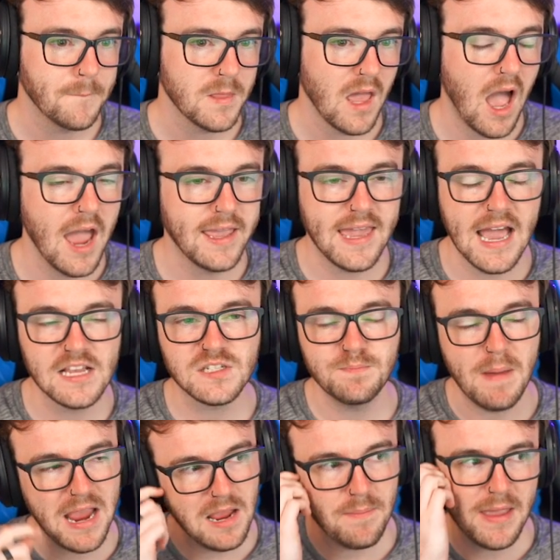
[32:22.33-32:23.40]
I guess
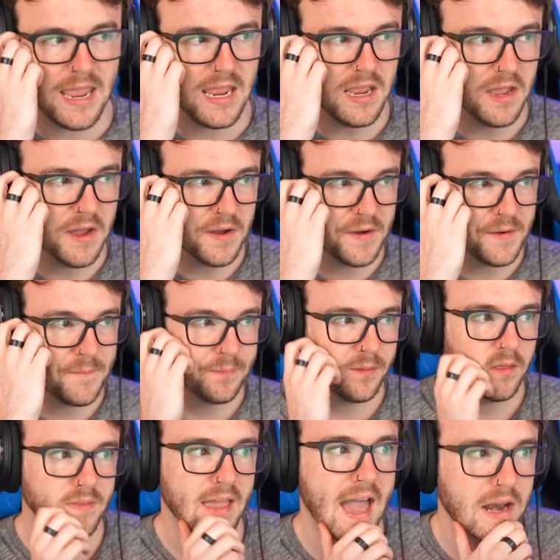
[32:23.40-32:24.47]
maybe
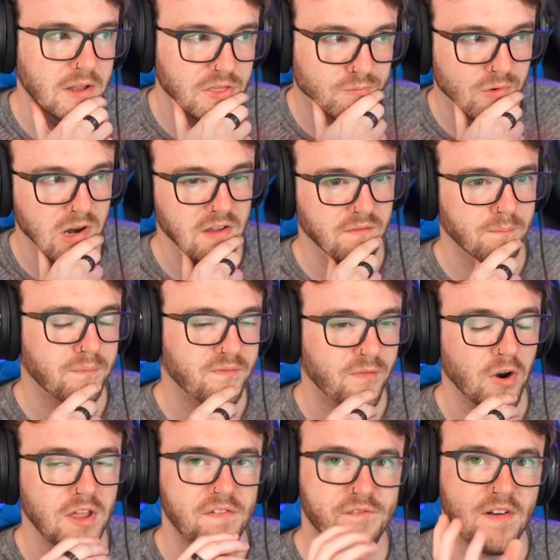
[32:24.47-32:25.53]
they hadn't really
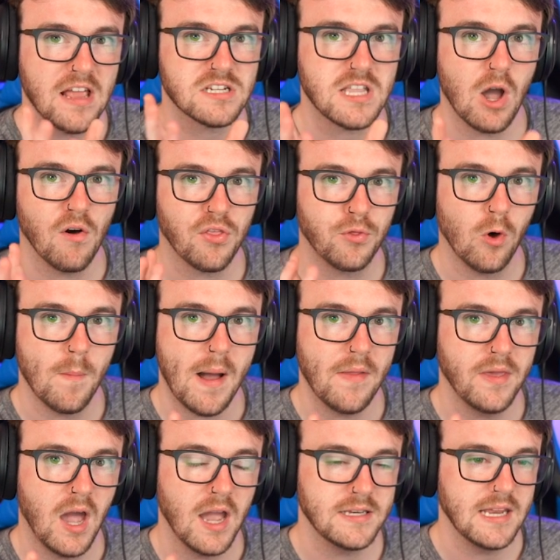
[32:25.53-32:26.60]
fully fleshed out or thought about
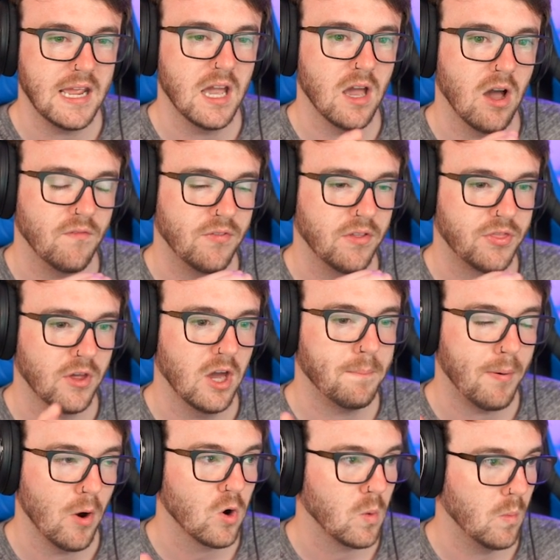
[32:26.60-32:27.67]
the idea of the third
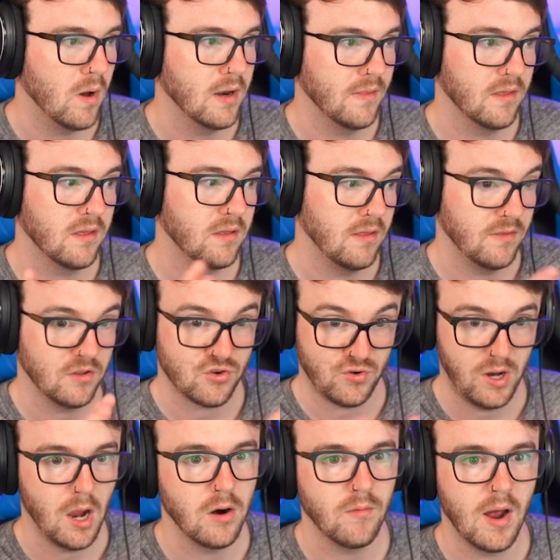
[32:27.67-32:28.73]
Pokemon in the
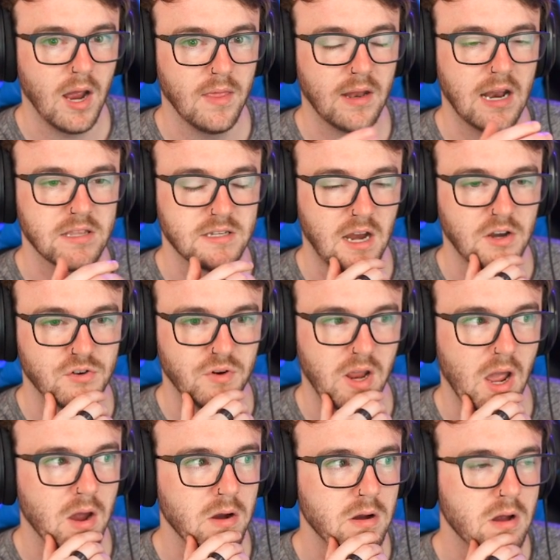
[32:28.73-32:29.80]
trio, right? The legendary
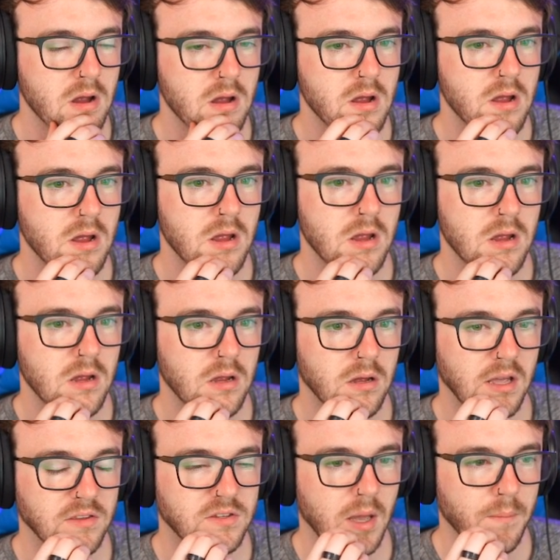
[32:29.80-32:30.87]
trio.
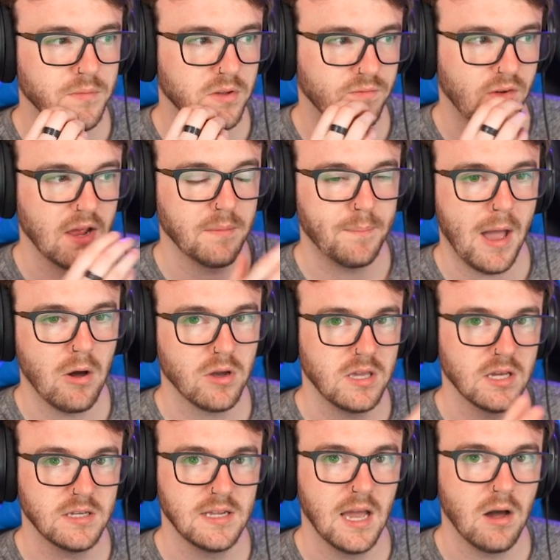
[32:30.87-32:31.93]
In terms of like Palkia,
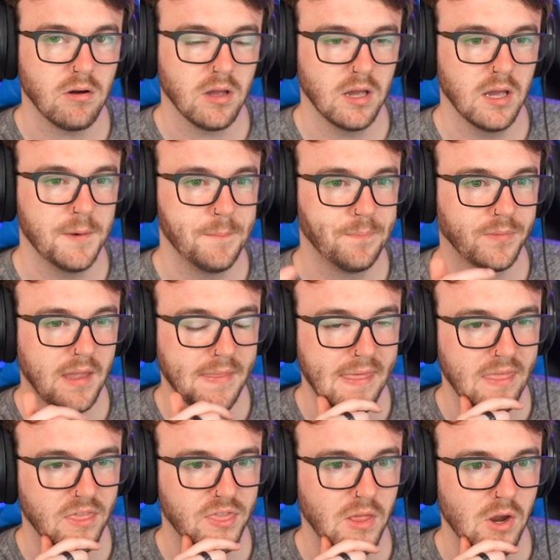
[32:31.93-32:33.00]
Dialga, and then
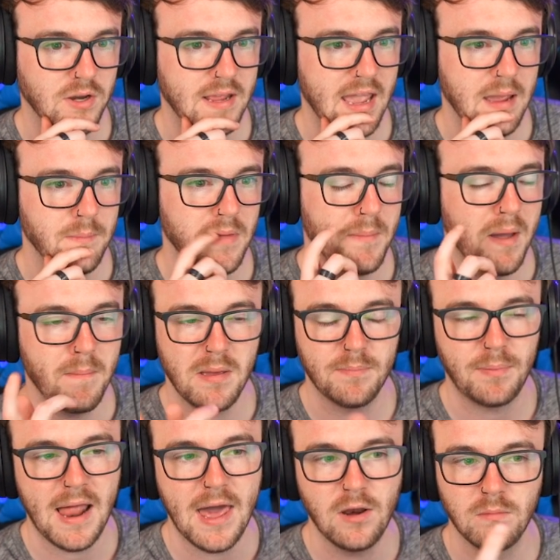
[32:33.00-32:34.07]
the third game. It might be
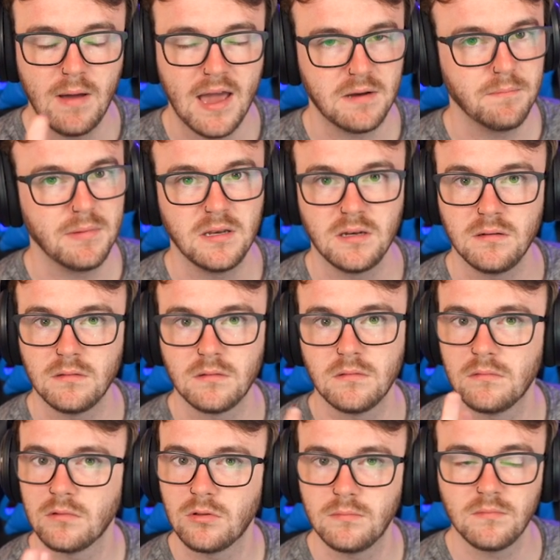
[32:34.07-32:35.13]
Platinum hadn't been
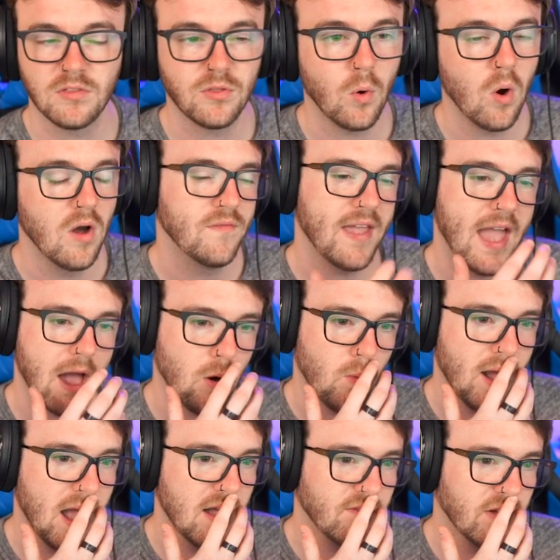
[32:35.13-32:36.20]
thought of yet or
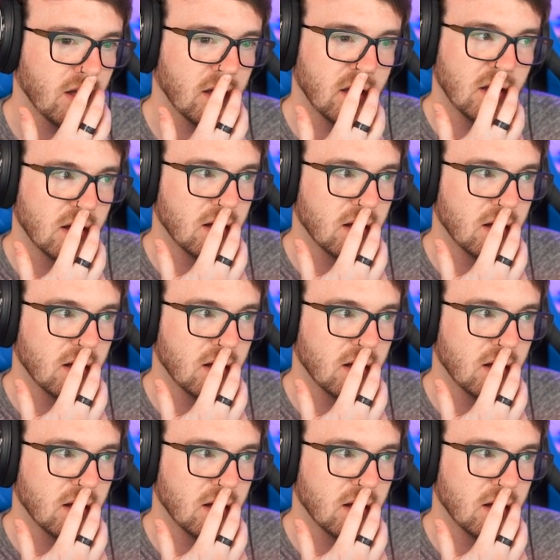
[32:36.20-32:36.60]
whatever.